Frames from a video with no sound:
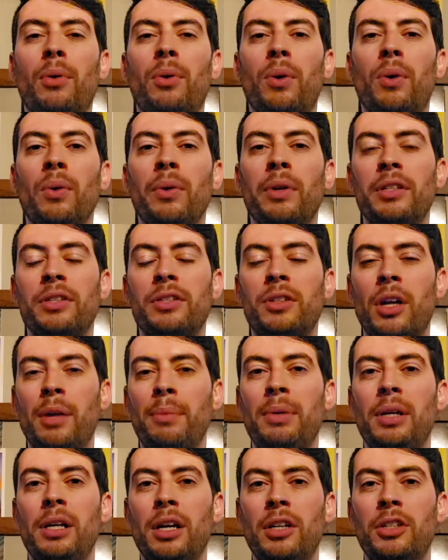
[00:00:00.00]
Gold is going to
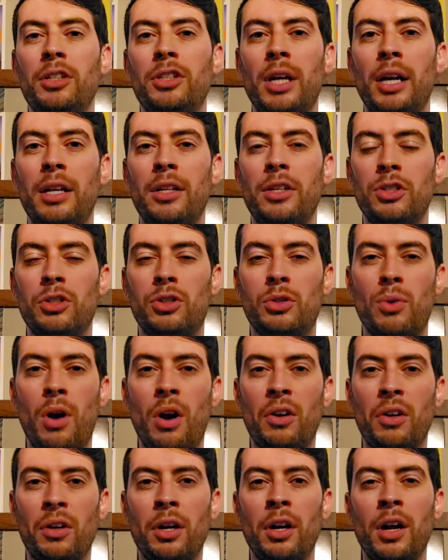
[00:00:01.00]
be a shade
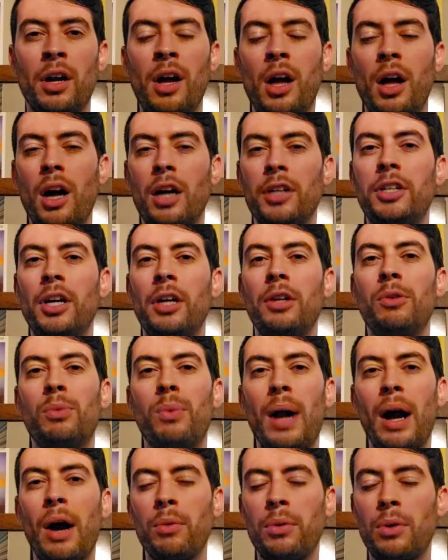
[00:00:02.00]
stronger, a shade
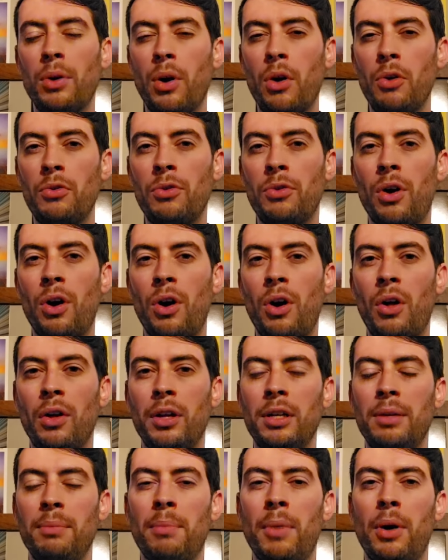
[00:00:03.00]
rounder overall
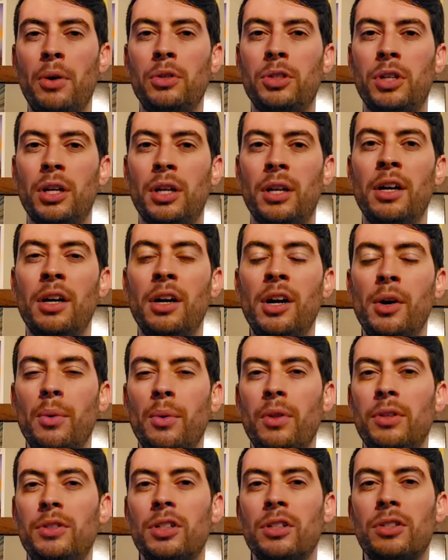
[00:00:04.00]
in motion,
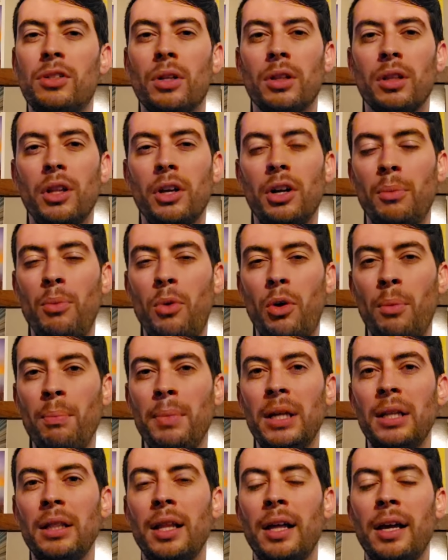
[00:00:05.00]
with just a little more
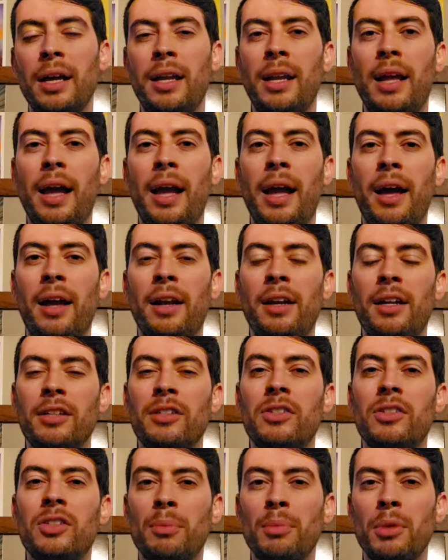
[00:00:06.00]
mid lane and a
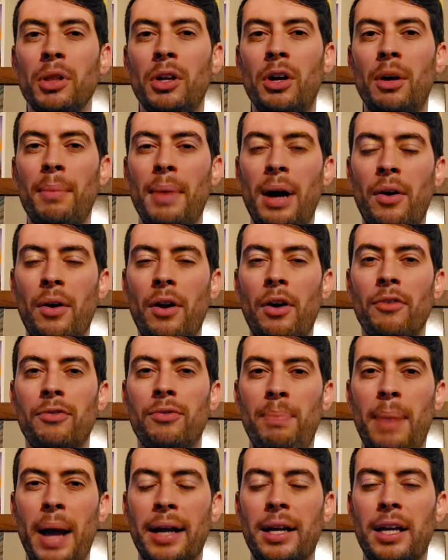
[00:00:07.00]
similar amount
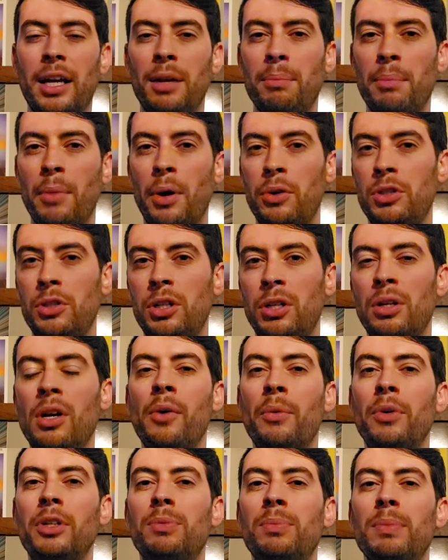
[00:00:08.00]
of back end motion,
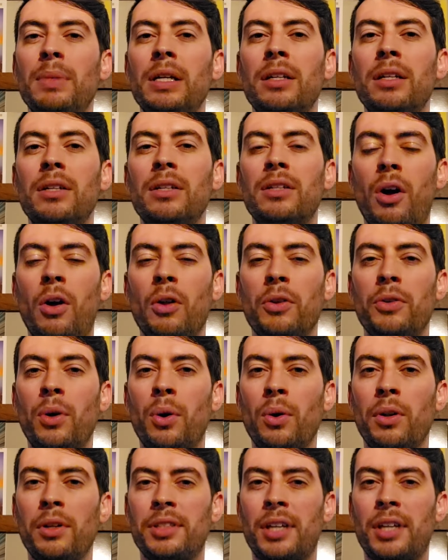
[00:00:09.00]
which means all
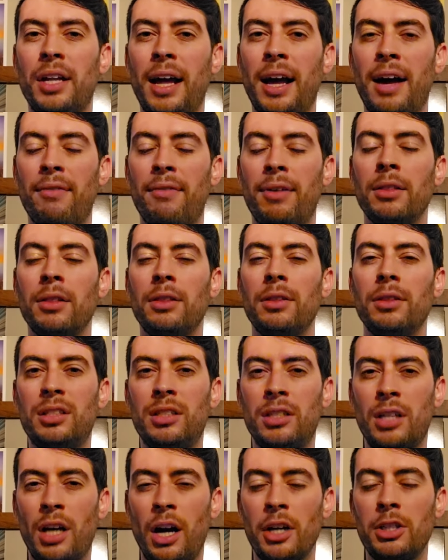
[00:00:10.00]
told it's going to have a
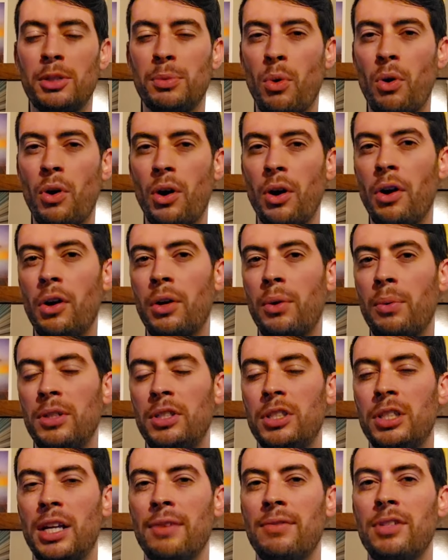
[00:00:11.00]
touch more hook,
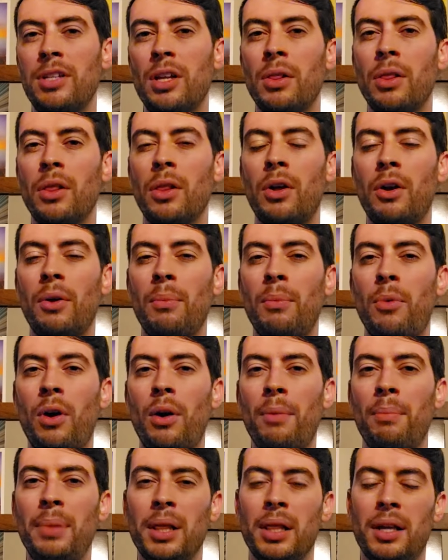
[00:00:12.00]
which gives it a little more
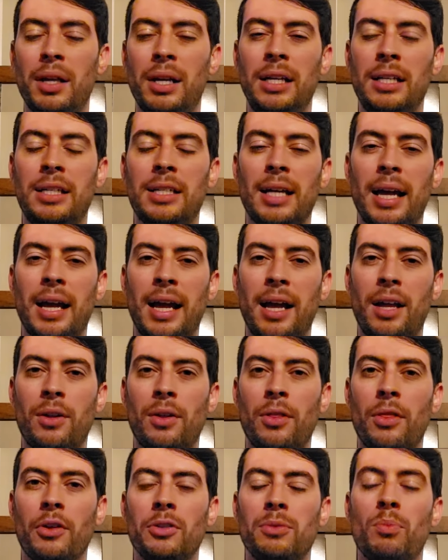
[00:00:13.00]
ability to
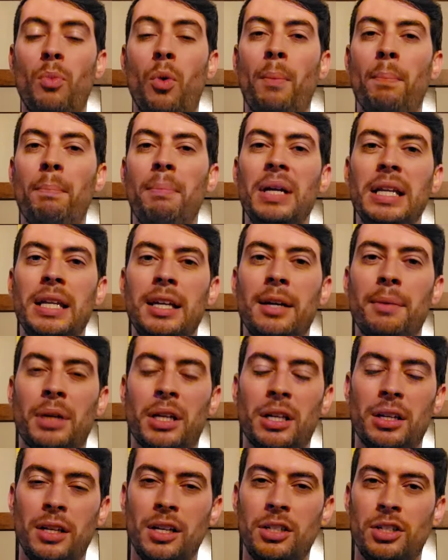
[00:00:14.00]
handle those more medium
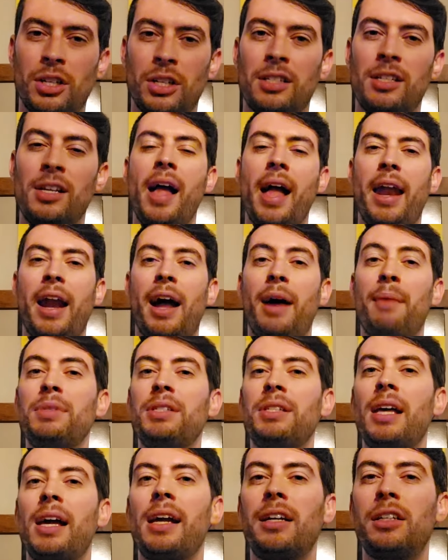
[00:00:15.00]
conditions. And I'm
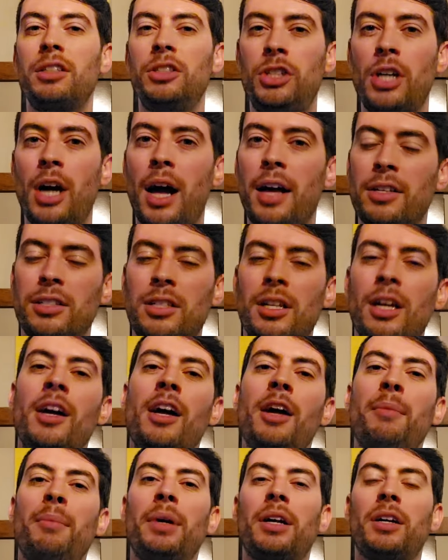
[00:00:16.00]
saying just,
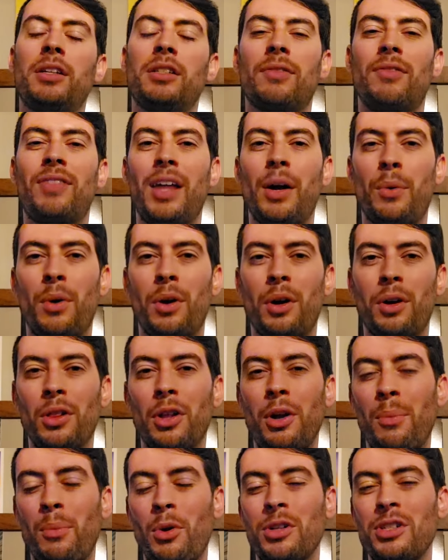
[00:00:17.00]
because if there were a
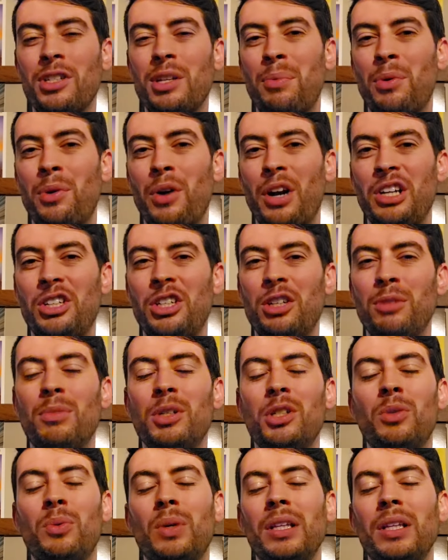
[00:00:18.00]
little more separation
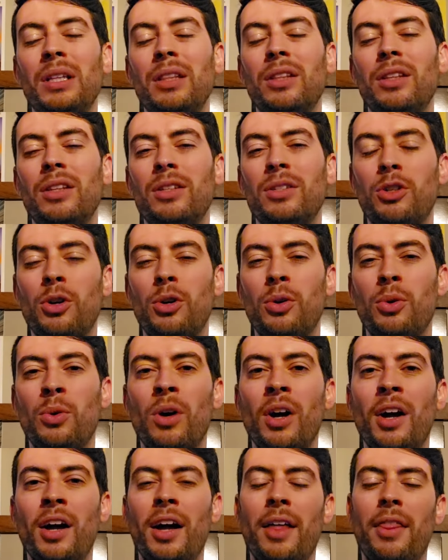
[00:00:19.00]
between these two,
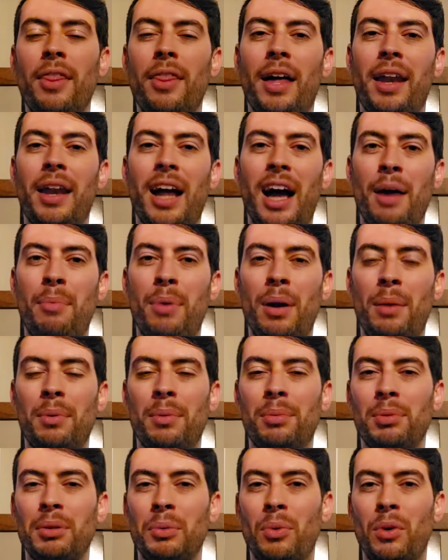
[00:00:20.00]
then I
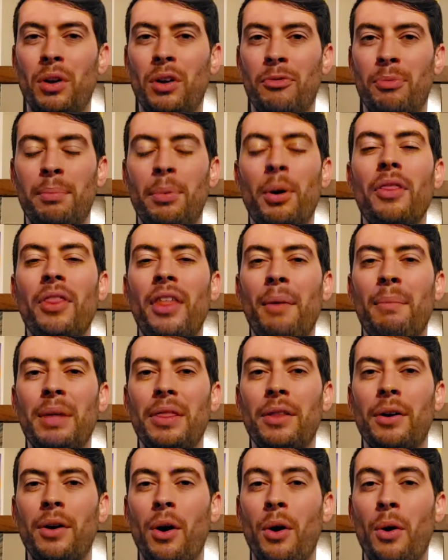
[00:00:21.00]
probably would have put them in
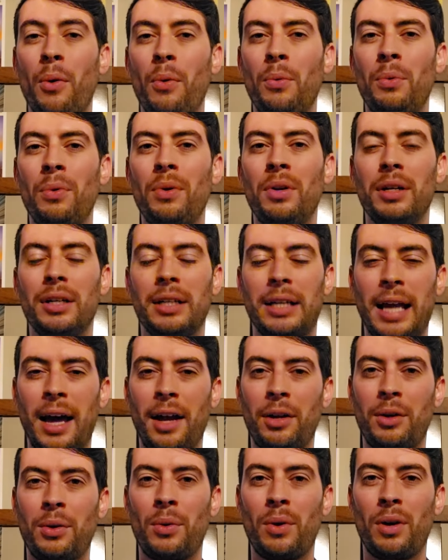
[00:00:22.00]
their own
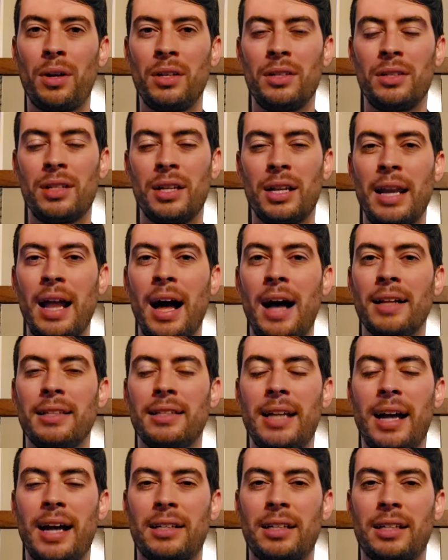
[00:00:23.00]
categories, not
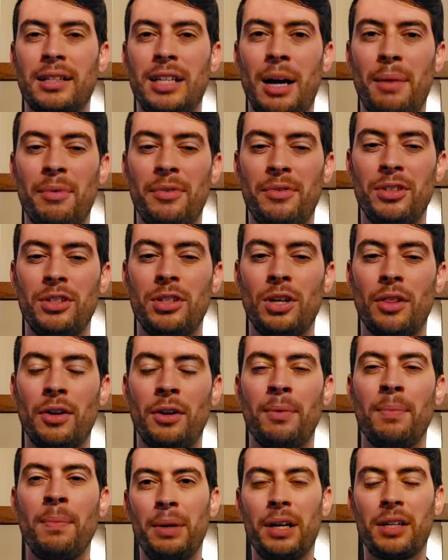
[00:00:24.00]
stacked on top of each
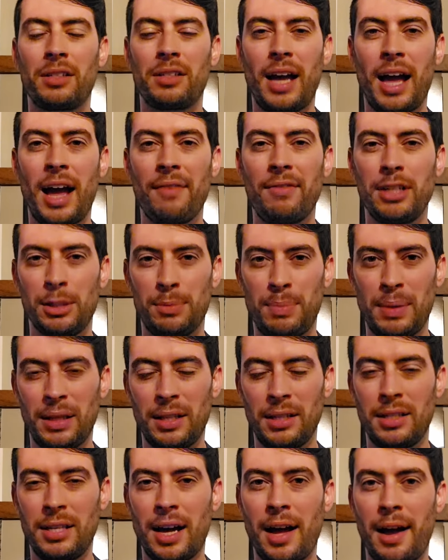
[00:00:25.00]
other, because I haven't spent
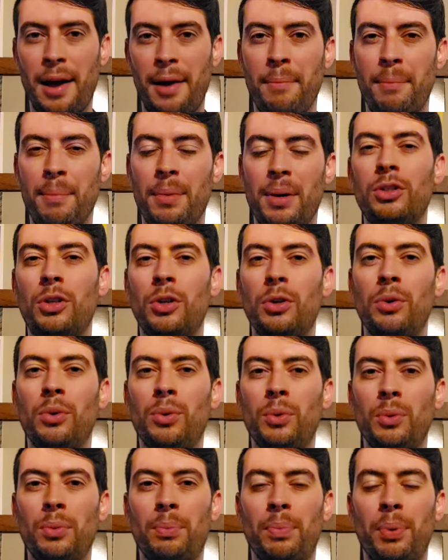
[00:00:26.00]
the time
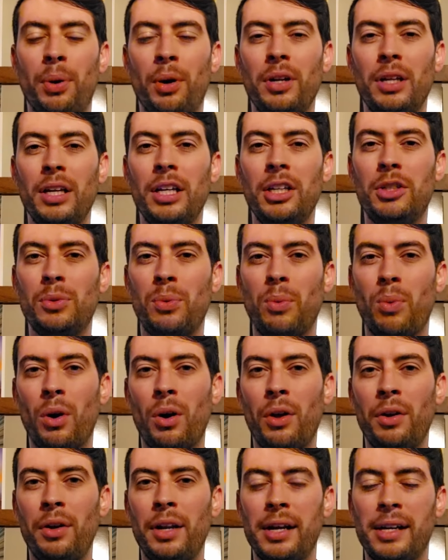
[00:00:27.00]
to put each
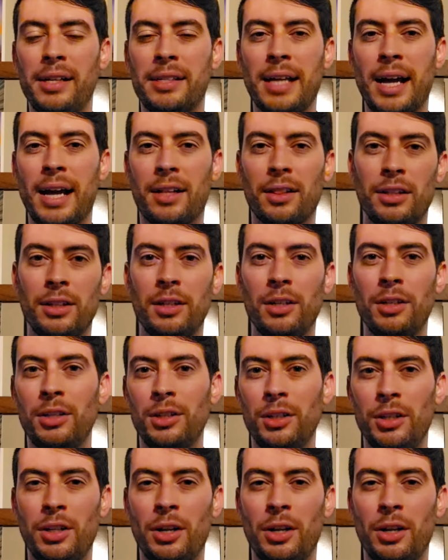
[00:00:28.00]
one exactly,